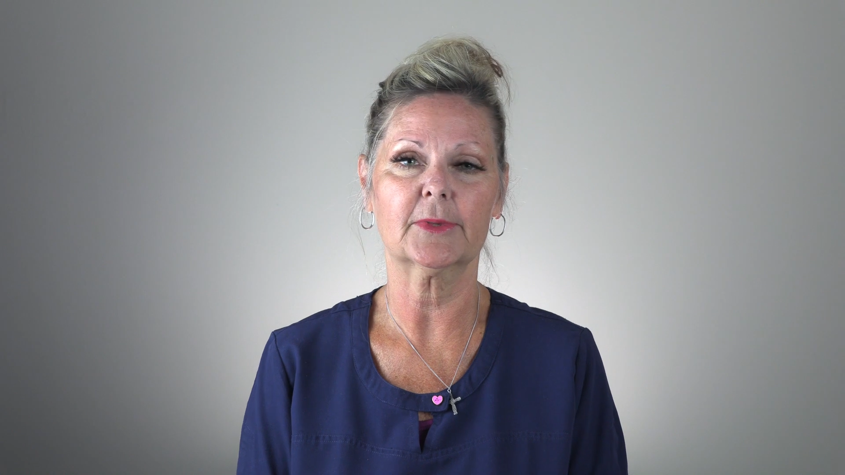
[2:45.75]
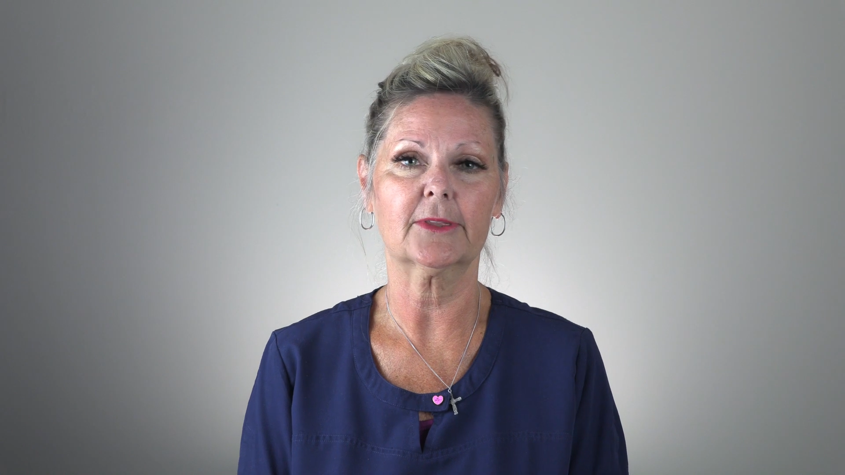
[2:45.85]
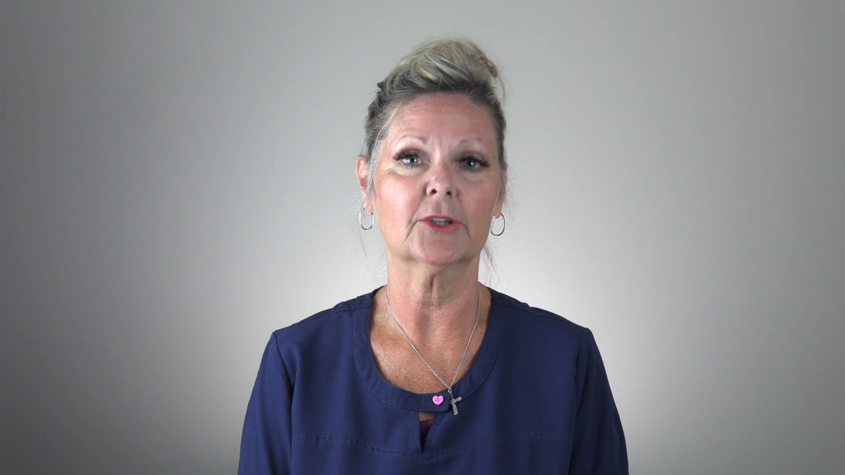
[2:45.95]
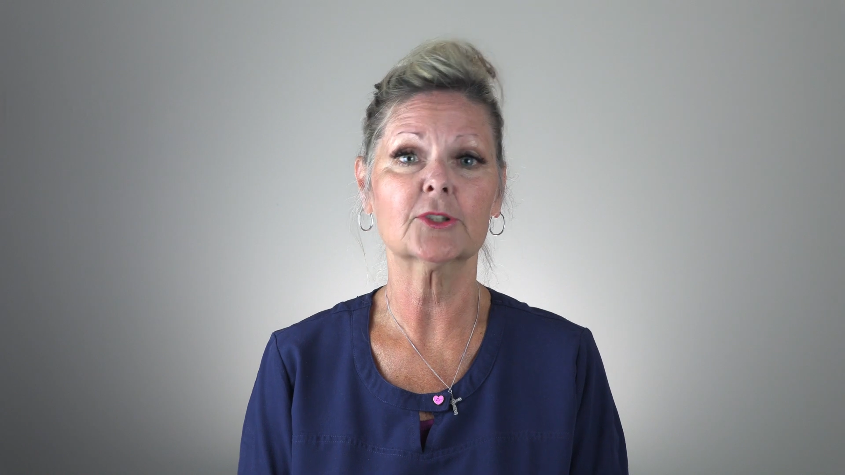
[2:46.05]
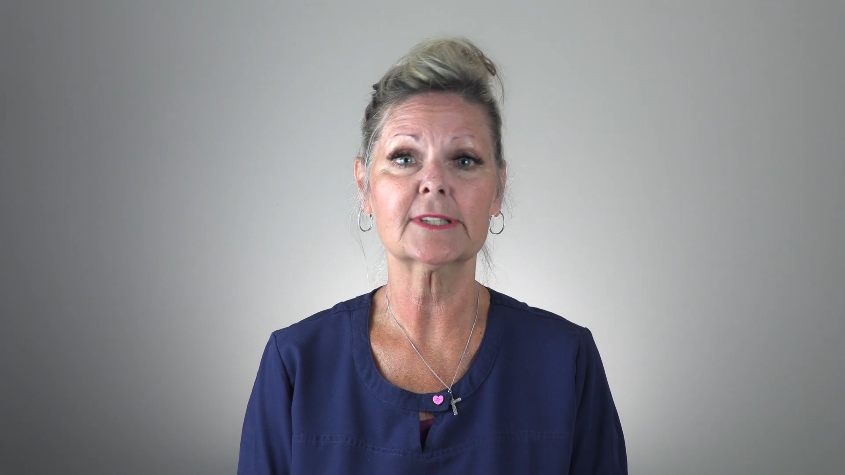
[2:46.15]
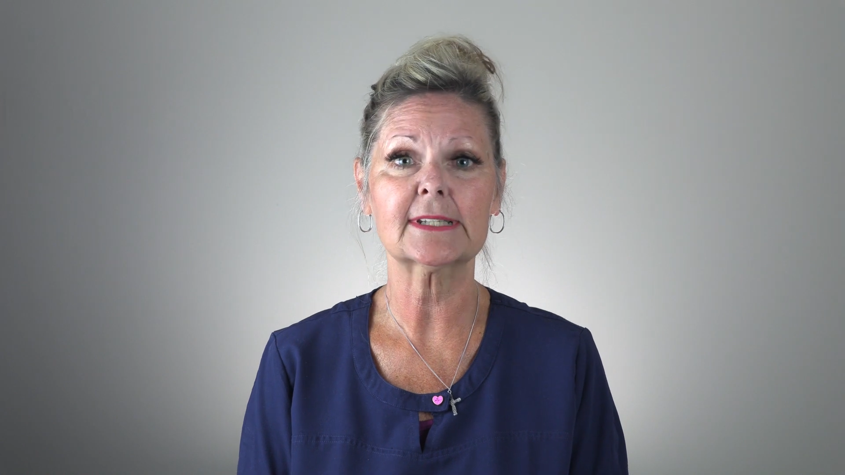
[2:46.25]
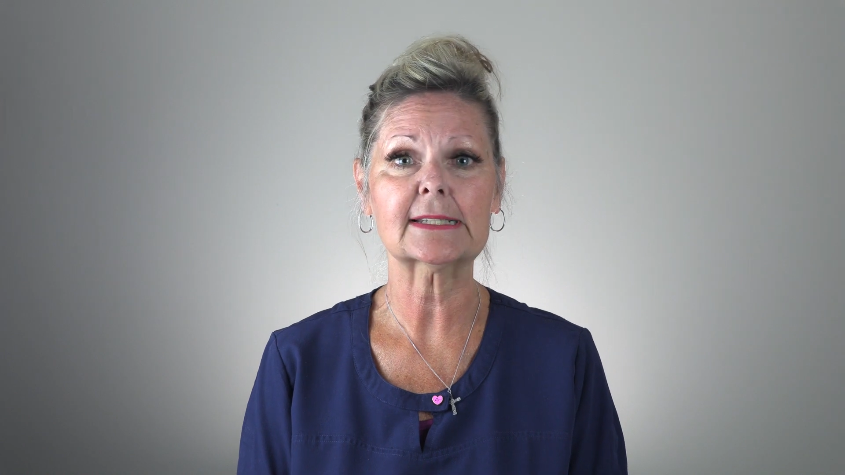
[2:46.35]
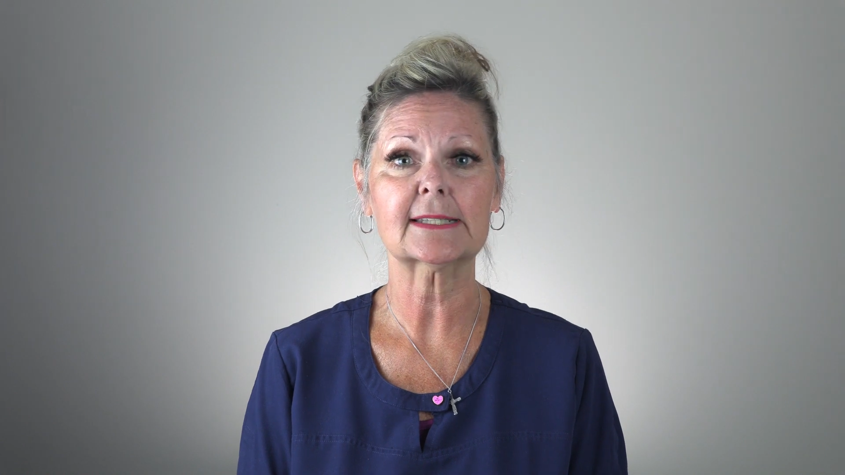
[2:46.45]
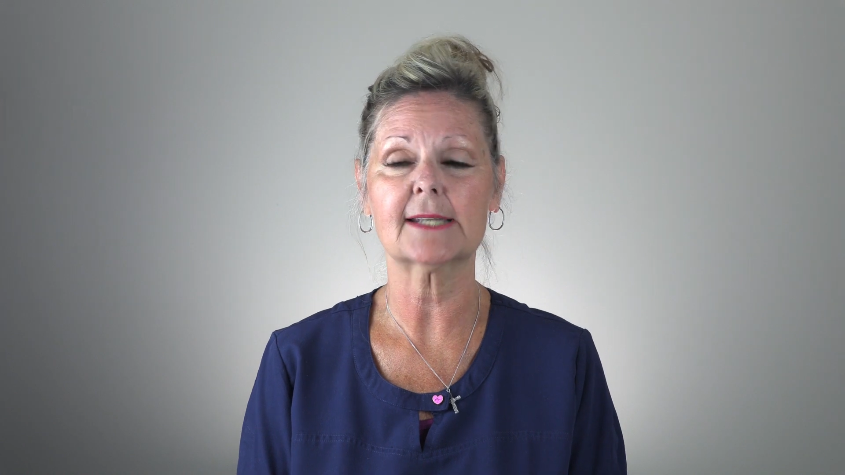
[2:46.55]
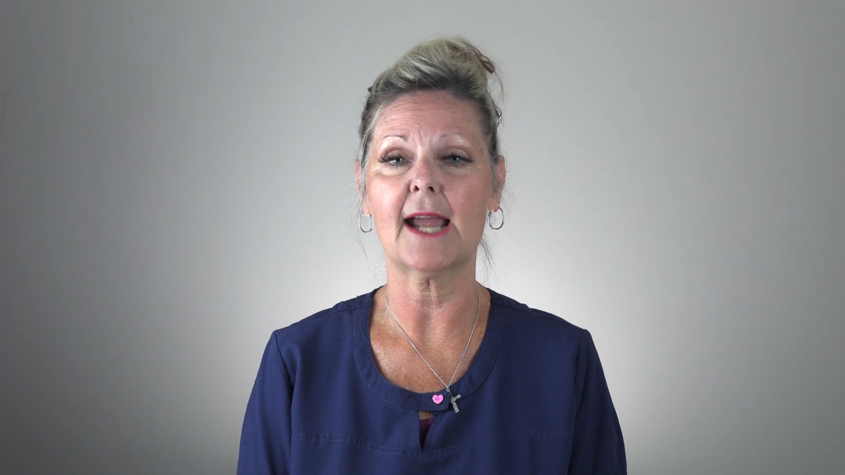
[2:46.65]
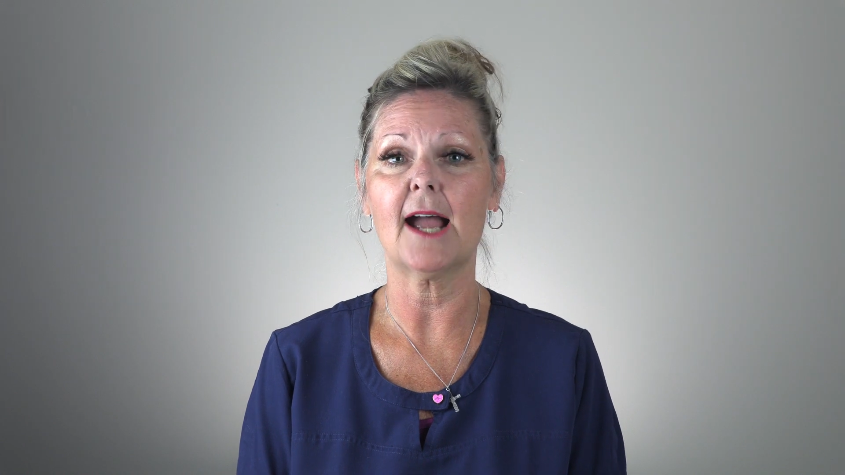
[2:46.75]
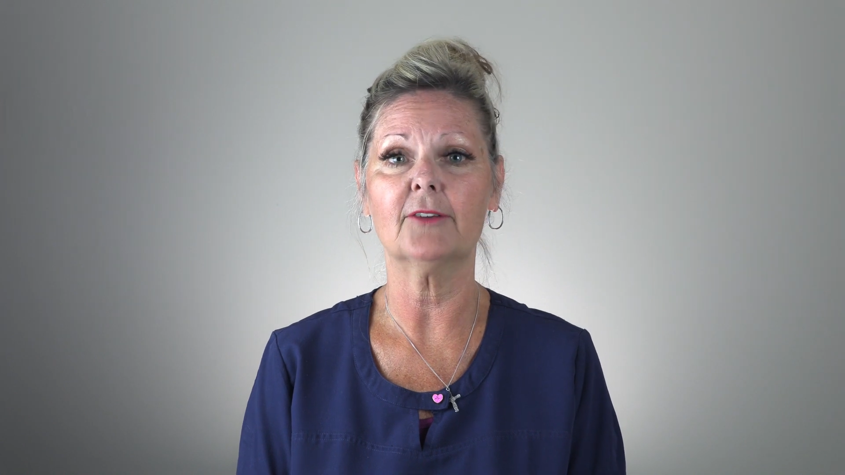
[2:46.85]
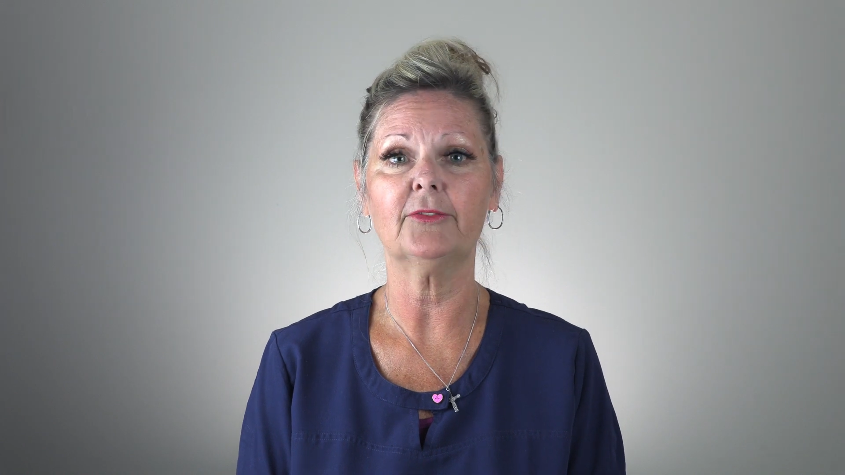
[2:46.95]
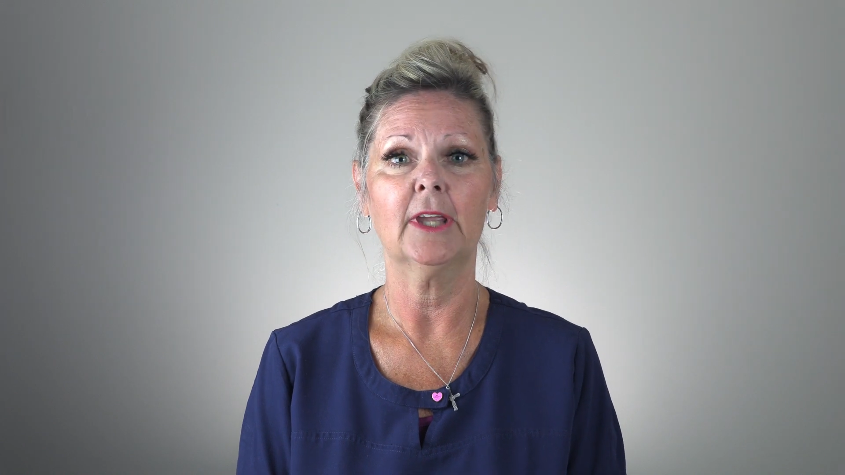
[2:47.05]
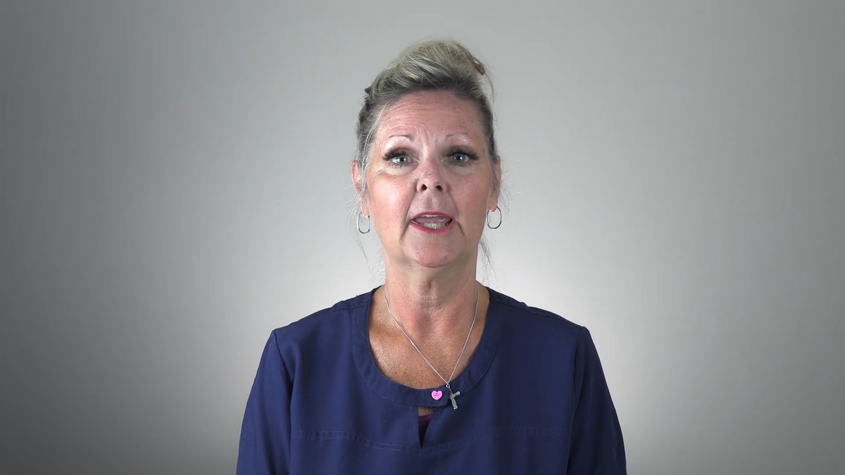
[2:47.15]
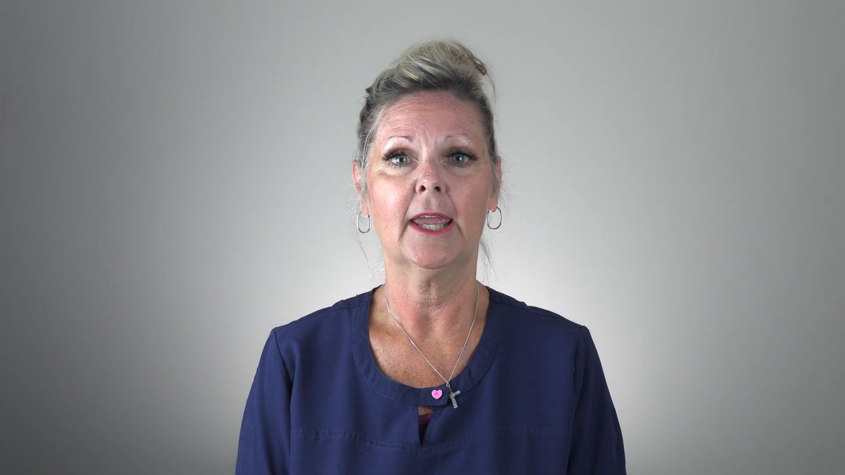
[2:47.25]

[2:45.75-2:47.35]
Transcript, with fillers: with the nursing staff